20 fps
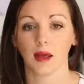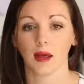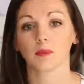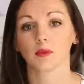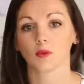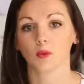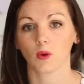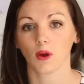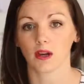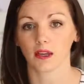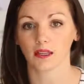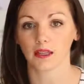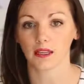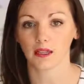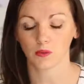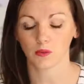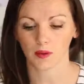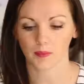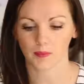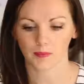perhaps why you
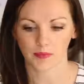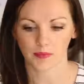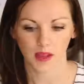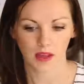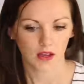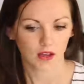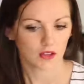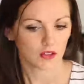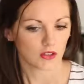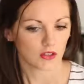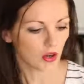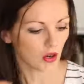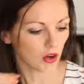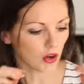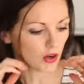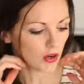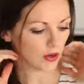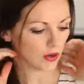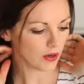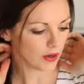need one.
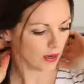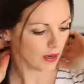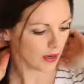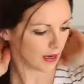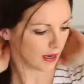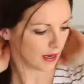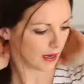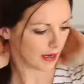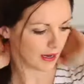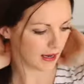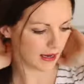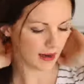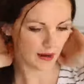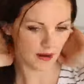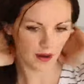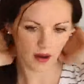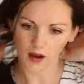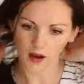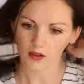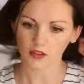So
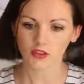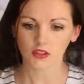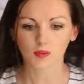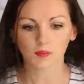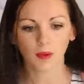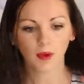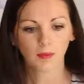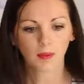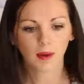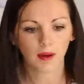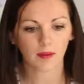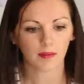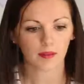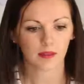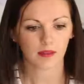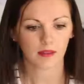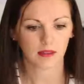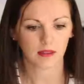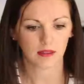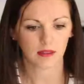I'll just pop up
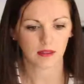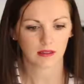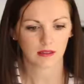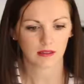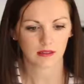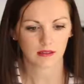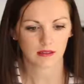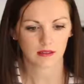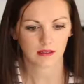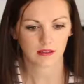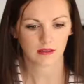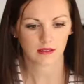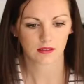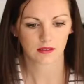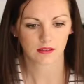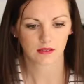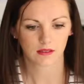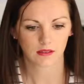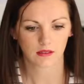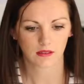
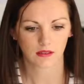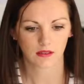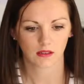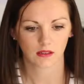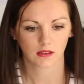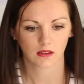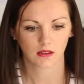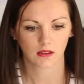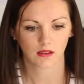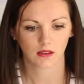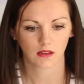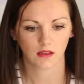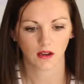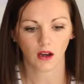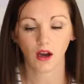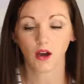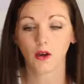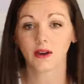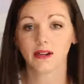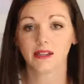this.
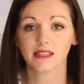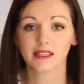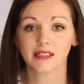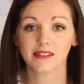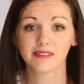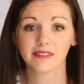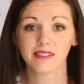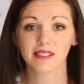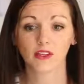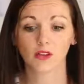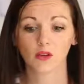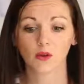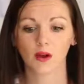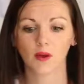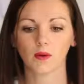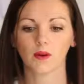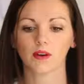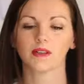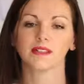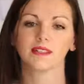Oh, I didn't even say who I
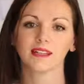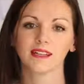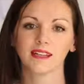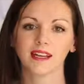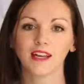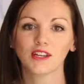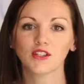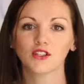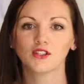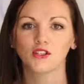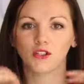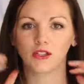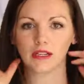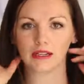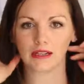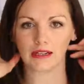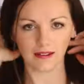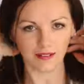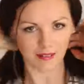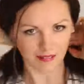was. In case you're new
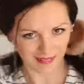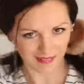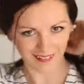here,